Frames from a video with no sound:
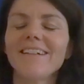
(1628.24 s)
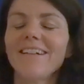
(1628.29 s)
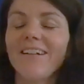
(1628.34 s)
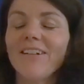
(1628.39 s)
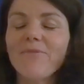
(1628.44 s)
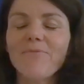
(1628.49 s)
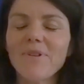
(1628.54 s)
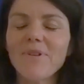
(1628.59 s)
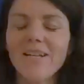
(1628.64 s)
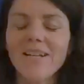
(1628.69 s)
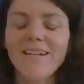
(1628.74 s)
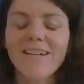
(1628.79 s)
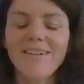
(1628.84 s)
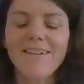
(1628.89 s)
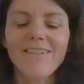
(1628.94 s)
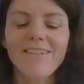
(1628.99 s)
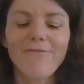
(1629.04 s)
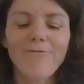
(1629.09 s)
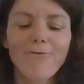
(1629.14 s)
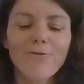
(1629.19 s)
I mean,
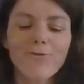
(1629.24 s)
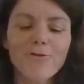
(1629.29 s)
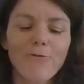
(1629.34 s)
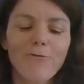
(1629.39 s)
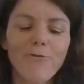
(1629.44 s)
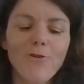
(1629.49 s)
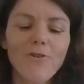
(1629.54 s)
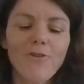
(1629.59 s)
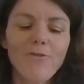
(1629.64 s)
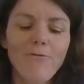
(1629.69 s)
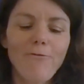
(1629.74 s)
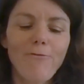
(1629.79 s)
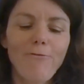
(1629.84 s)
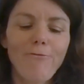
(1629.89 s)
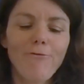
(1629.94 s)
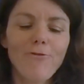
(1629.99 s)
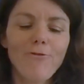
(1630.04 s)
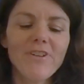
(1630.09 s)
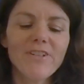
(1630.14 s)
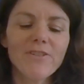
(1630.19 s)
I first of all
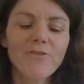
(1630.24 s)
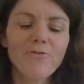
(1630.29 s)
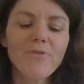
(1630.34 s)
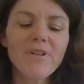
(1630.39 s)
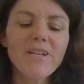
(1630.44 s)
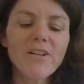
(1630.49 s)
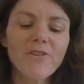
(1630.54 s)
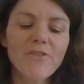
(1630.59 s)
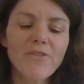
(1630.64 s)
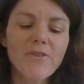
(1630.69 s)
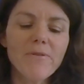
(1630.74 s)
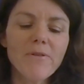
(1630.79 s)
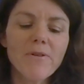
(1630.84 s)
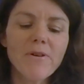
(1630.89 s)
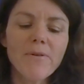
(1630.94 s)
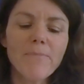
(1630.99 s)
fully agree on the